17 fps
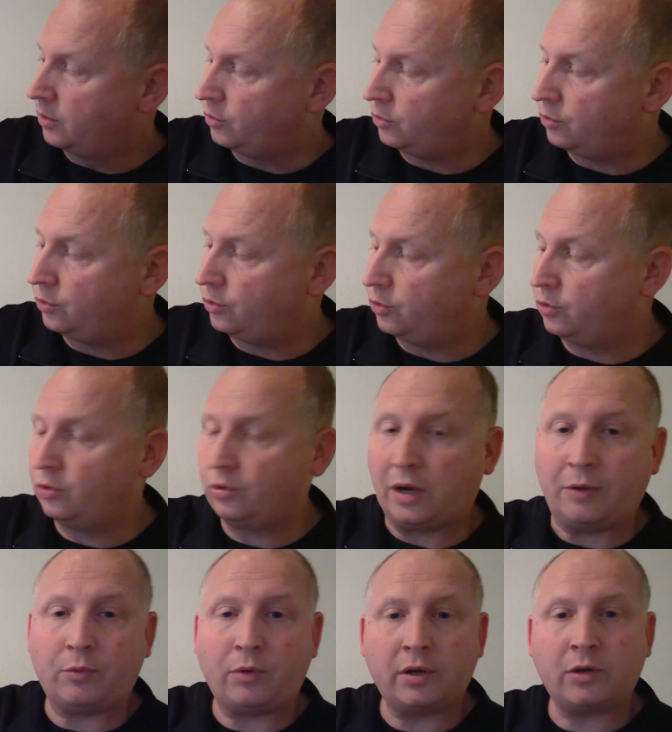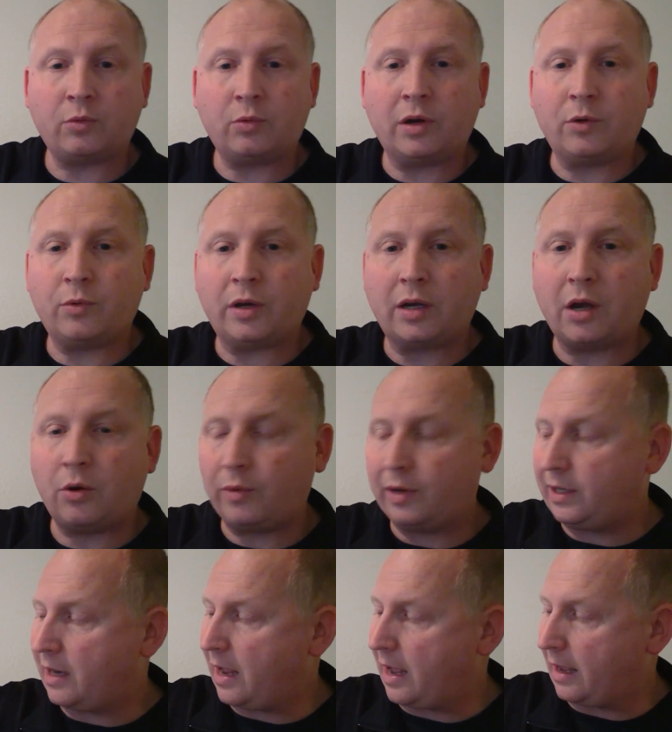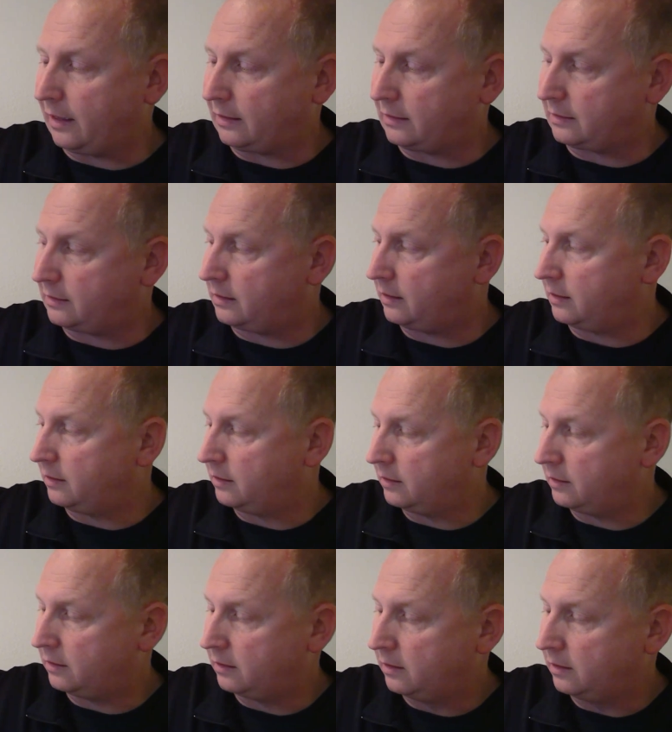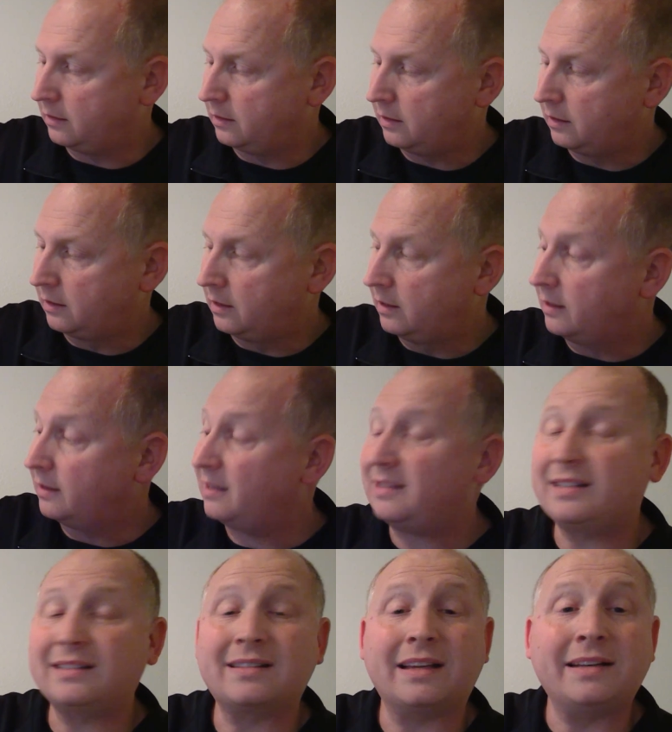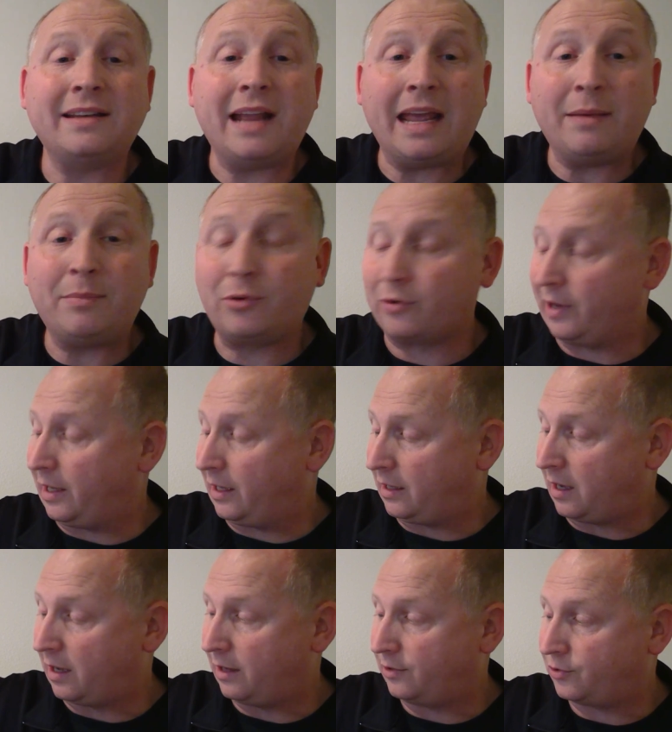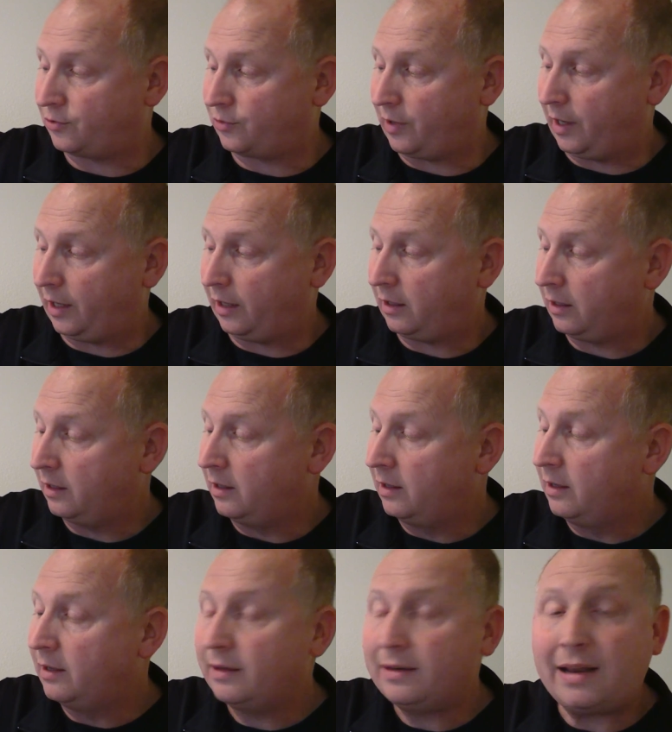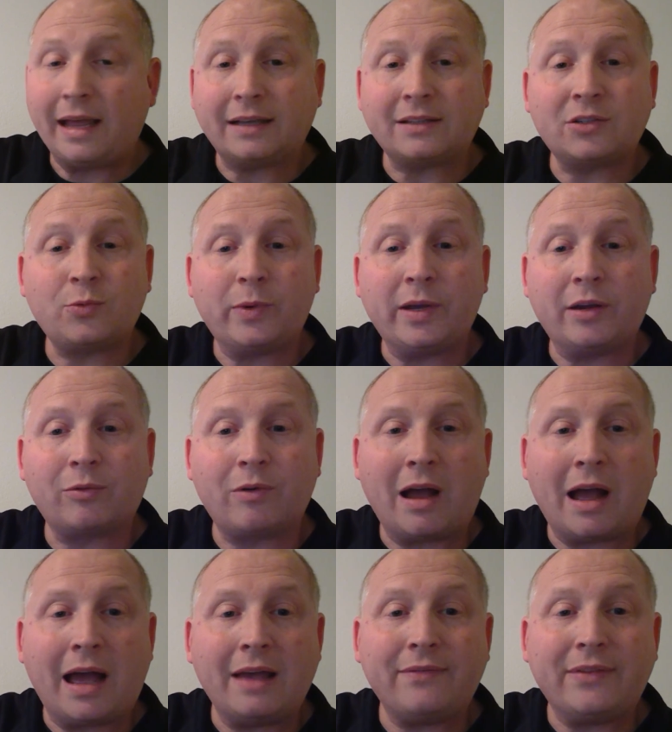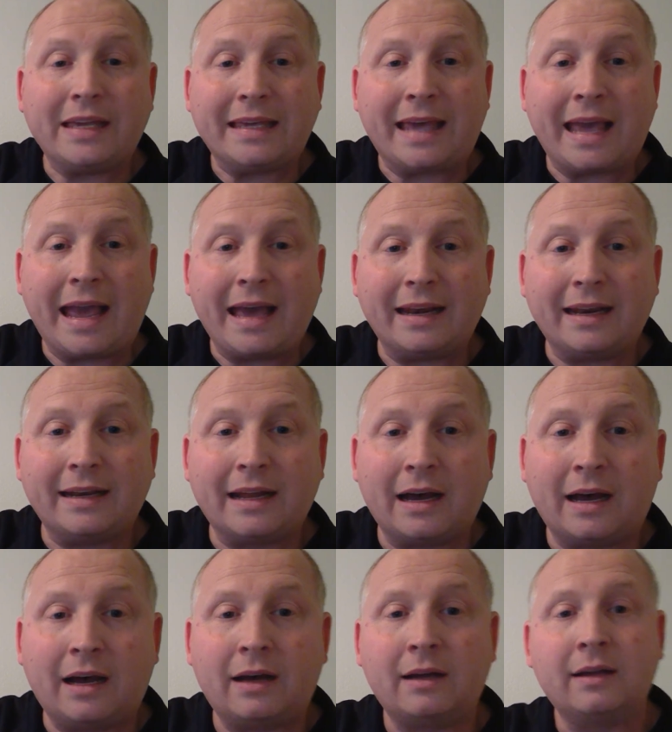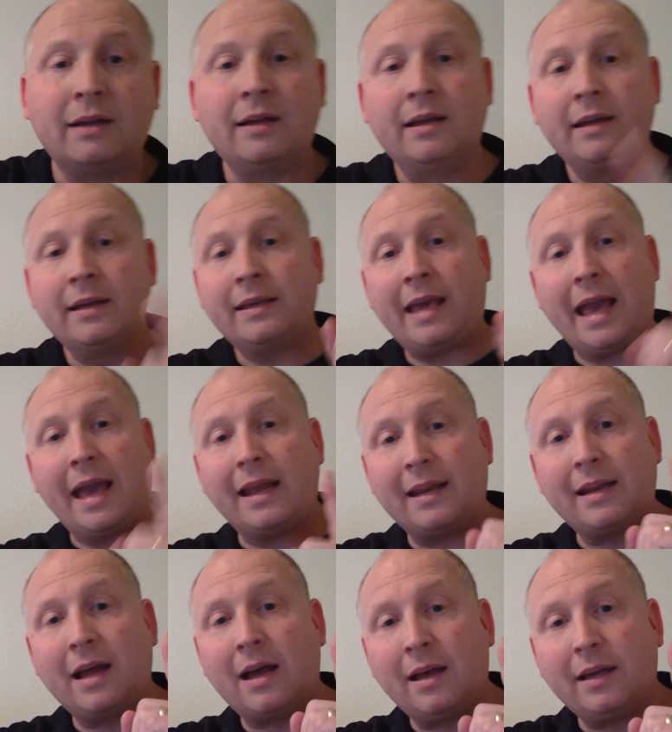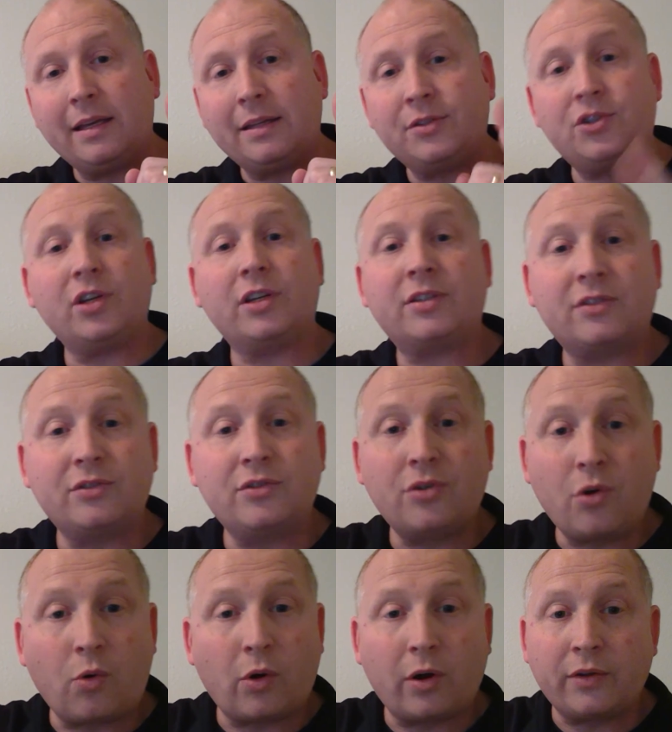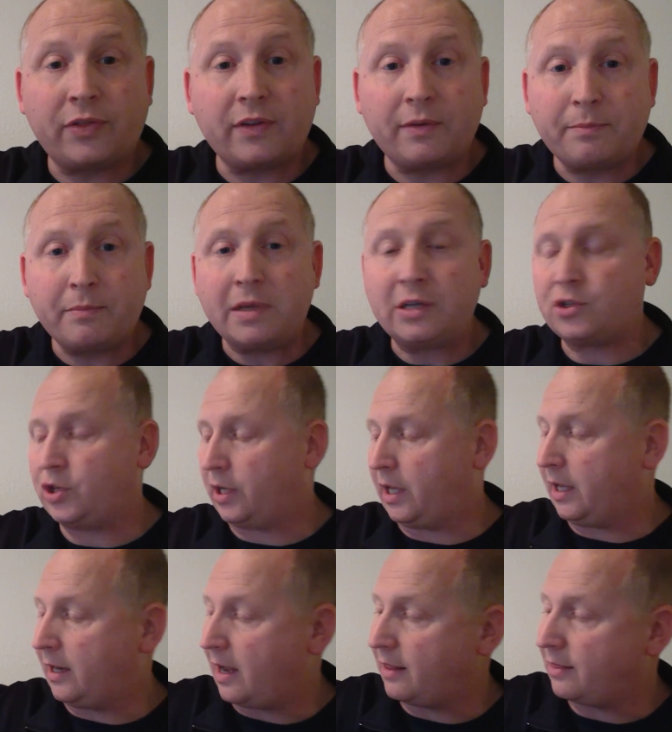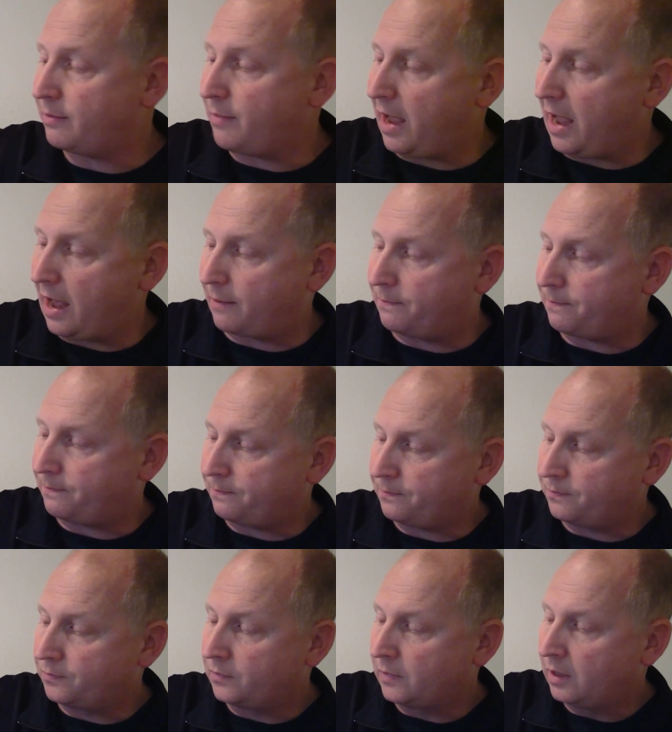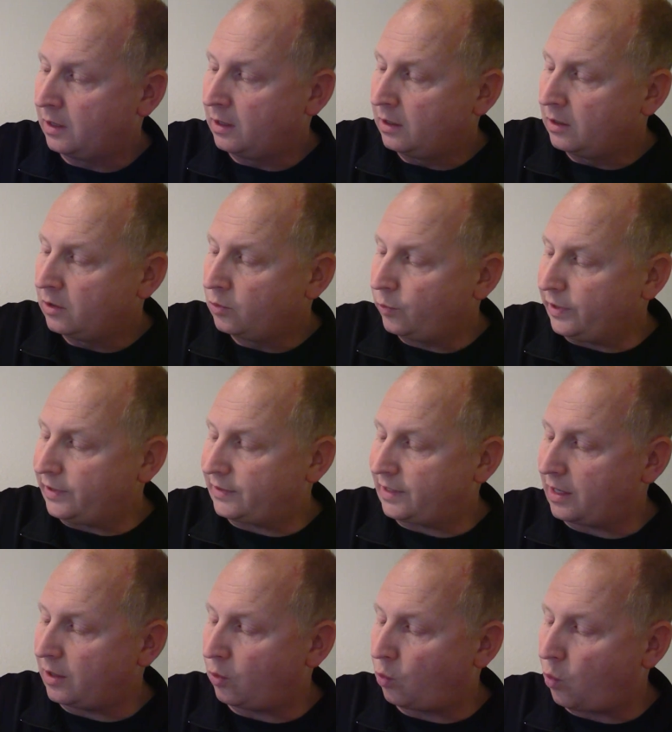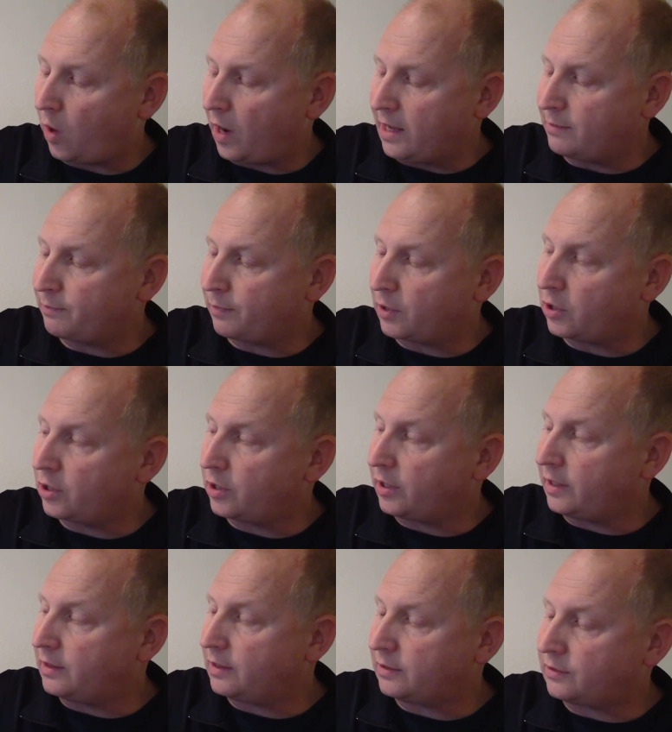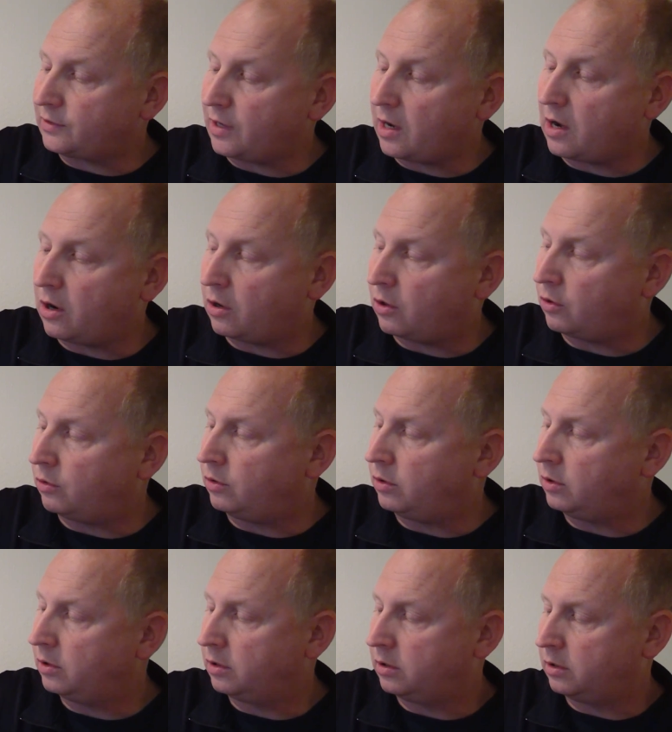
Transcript: Ooh, I wonder where we're going next. This is a neighboring country. Next, we arrive in Canada. Canada is just north of Michigan on the map. We see a white bird in the snow.